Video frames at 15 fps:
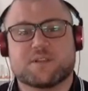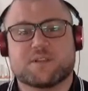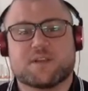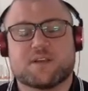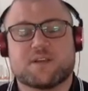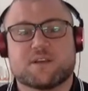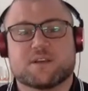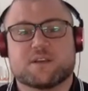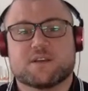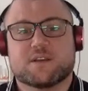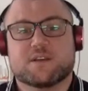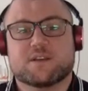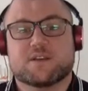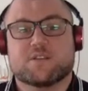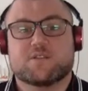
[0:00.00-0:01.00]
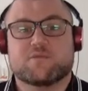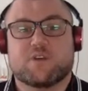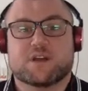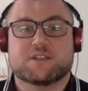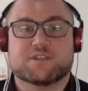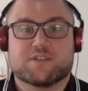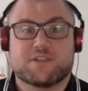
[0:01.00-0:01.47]
the
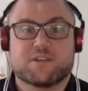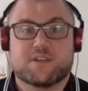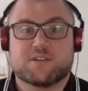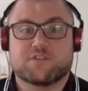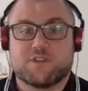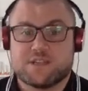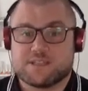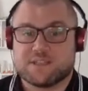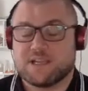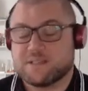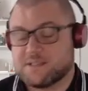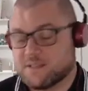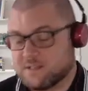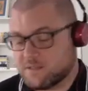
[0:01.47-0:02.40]
writer and the translator.